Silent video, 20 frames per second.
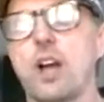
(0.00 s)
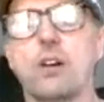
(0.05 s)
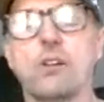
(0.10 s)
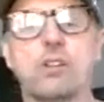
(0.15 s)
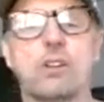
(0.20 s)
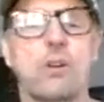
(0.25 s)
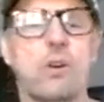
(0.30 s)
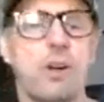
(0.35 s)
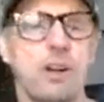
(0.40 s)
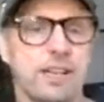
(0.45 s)

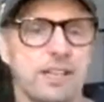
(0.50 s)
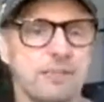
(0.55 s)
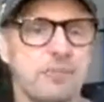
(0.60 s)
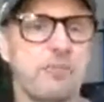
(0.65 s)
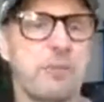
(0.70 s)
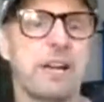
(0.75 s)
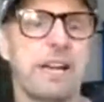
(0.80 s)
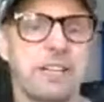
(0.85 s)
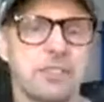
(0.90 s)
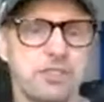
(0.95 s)
quite
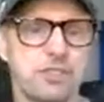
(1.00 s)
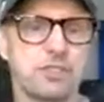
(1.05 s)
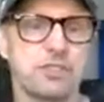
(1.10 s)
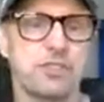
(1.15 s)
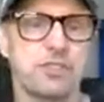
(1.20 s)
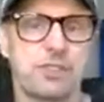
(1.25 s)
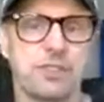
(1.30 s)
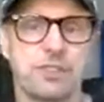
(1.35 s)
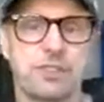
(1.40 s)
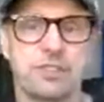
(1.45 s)

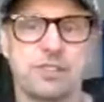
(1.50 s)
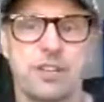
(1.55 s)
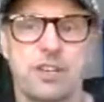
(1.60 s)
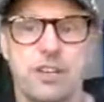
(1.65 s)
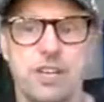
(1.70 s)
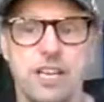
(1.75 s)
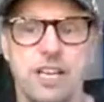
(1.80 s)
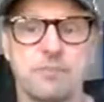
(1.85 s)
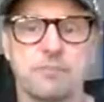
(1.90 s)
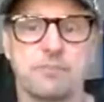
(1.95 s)
compassionate.
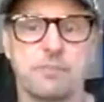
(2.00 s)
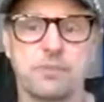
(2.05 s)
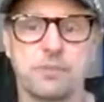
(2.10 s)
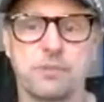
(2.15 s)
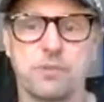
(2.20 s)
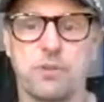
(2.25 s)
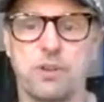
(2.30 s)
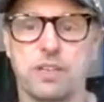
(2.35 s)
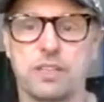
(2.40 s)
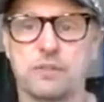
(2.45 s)
I am
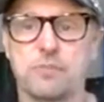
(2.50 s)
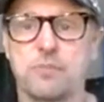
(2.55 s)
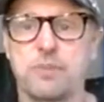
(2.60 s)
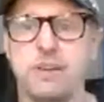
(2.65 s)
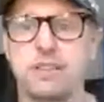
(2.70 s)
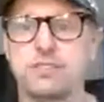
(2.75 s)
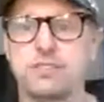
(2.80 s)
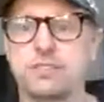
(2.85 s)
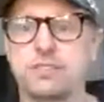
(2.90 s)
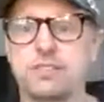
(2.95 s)
quite
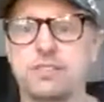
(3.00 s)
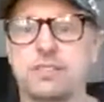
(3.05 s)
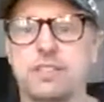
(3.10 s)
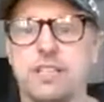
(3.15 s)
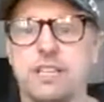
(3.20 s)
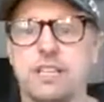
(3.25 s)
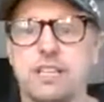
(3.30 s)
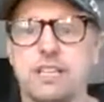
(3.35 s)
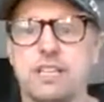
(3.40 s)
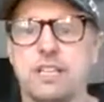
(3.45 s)
compassionate.
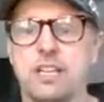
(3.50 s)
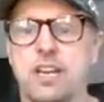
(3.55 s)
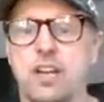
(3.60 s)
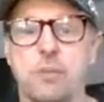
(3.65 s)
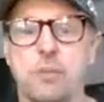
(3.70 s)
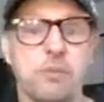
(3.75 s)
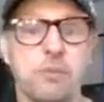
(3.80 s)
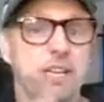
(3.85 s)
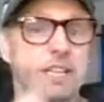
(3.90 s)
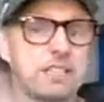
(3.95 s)

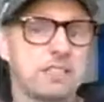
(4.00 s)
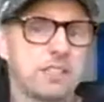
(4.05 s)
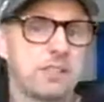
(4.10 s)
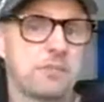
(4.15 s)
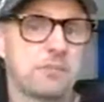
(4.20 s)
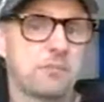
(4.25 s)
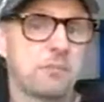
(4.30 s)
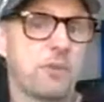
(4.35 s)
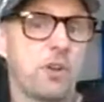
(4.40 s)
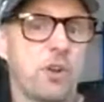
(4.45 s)

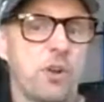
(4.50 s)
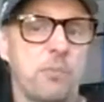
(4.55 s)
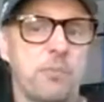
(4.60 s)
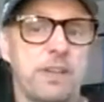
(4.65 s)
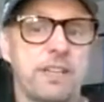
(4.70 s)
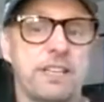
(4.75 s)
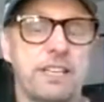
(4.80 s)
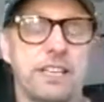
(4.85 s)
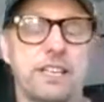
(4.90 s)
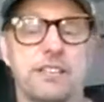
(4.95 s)
Please
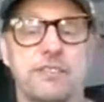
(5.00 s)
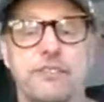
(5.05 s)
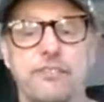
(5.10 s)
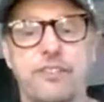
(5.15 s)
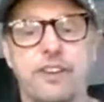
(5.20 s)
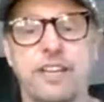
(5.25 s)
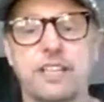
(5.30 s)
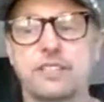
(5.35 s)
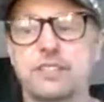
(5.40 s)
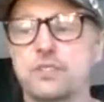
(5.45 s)
comment in the
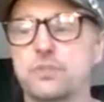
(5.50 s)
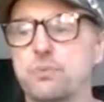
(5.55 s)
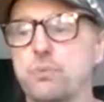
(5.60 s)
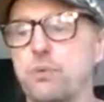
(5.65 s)
feed as